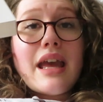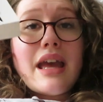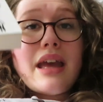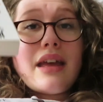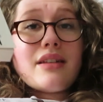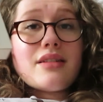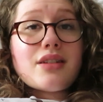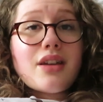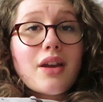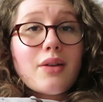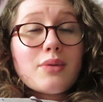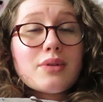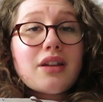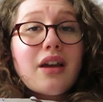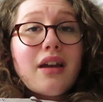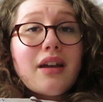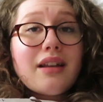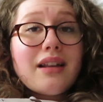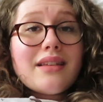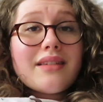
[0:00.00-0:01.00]
and I would
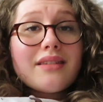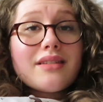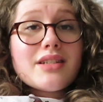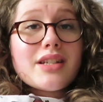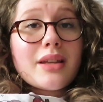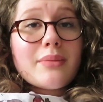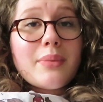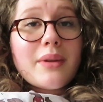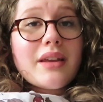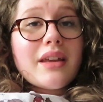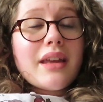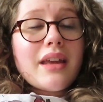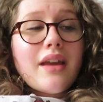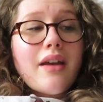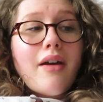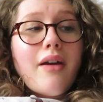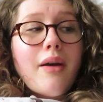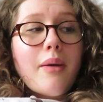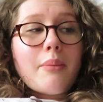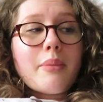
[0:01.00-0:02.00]
highly suggest picking
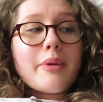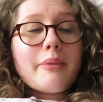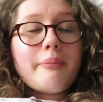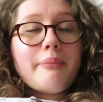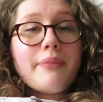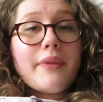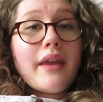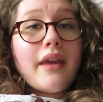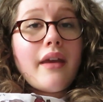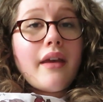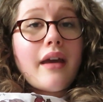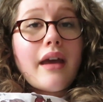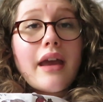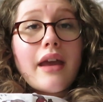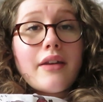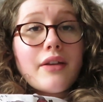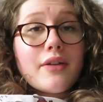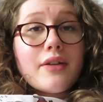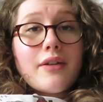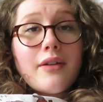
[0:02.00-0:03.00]
it up. I
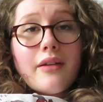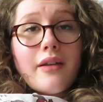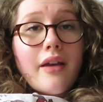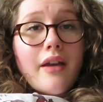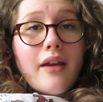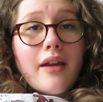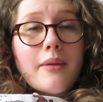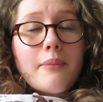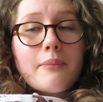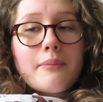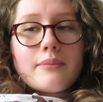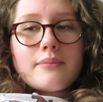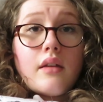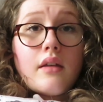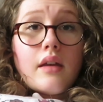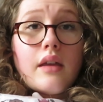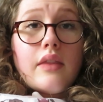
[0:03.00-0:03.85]
had a good time.